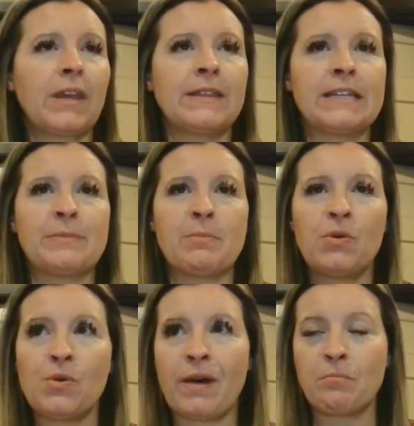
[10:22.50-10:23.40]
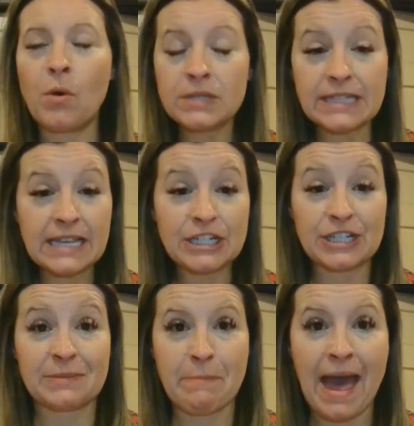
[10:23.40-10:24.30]
these people who I've mostly
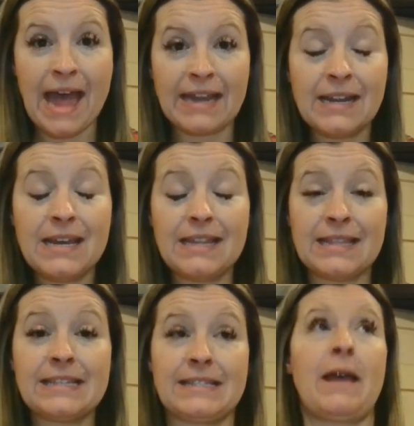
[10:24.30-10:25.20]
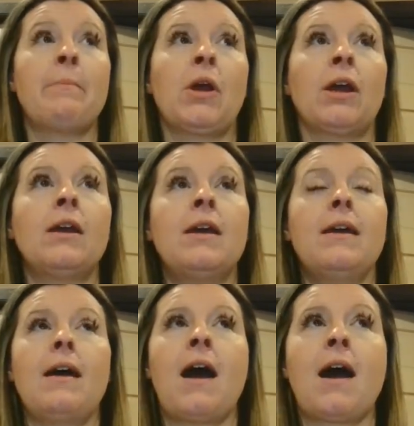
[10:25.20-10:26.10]
just met this summer
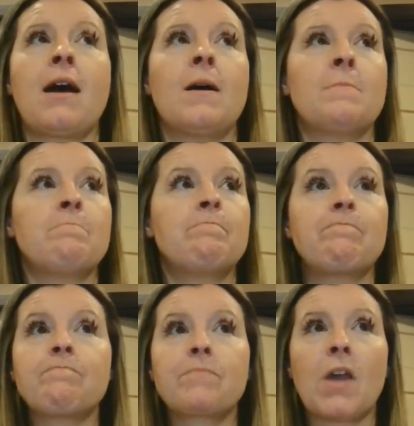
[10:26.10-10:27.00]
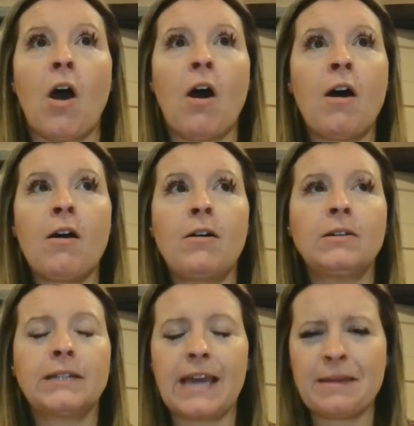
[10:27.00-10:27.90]
um,
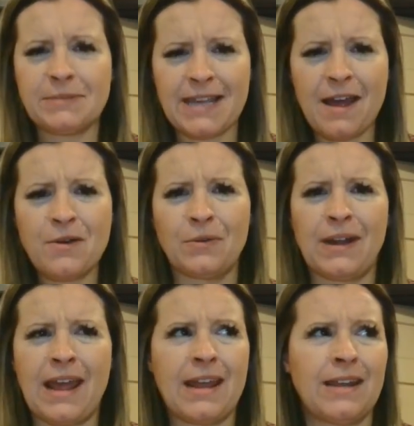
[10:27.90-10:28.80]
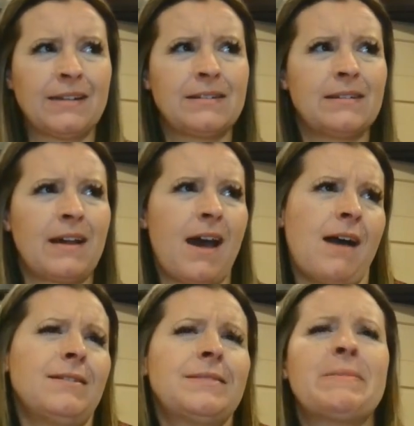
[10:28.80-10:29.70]
all came down and
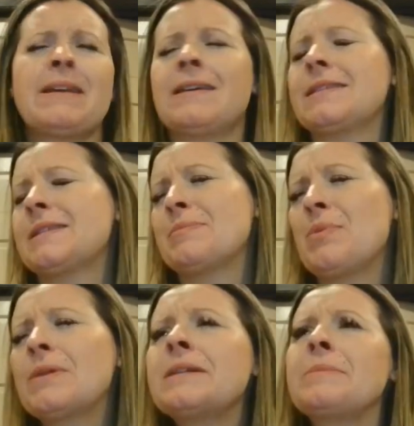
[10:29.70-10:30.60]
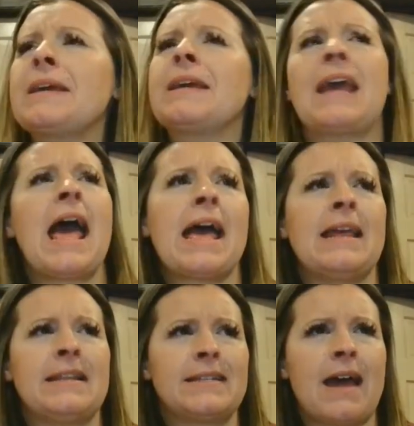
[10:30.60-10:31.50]
hugged me and supported me
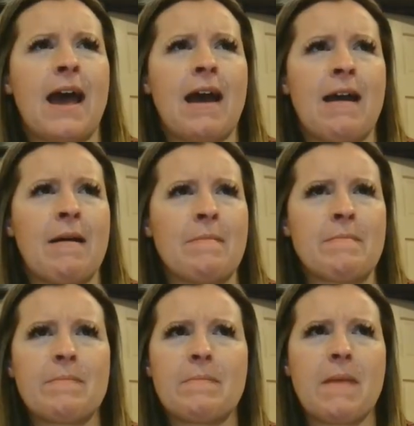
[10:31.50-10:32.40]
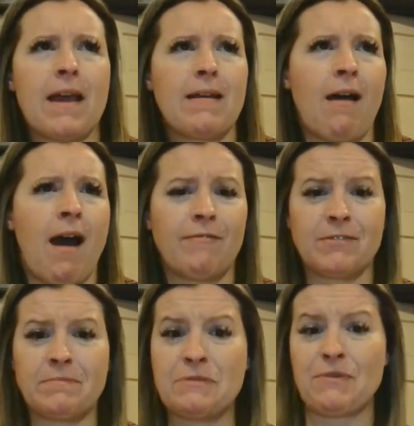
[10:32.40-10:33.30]
and um,
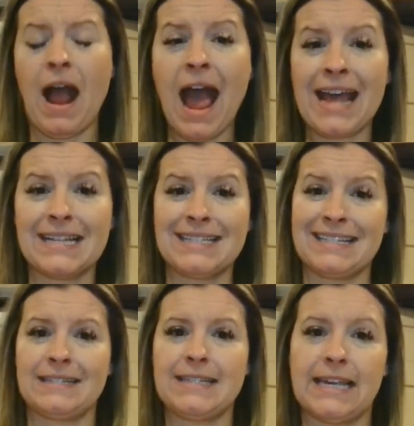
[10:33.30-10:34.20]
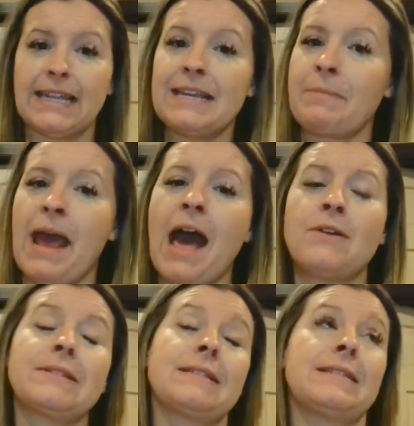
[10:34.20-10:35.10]
offered me rides and to clean my
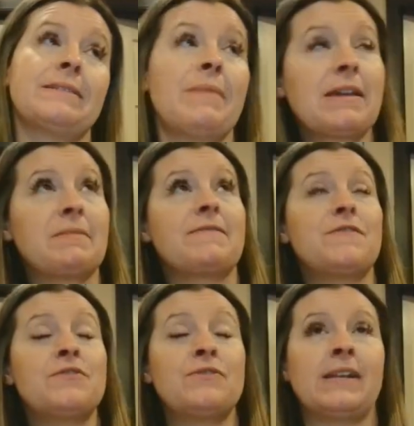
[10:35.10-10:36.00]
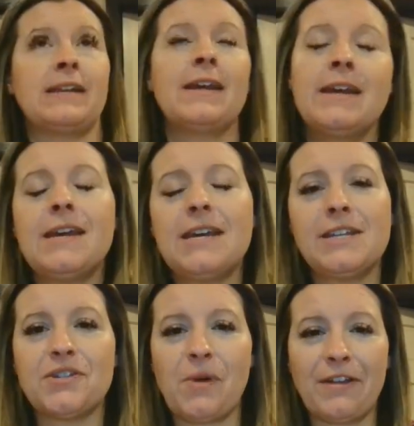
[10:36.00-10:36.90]
house and to make me food and
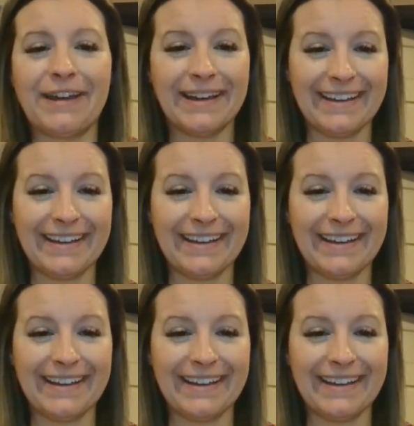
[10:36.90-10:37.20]
to all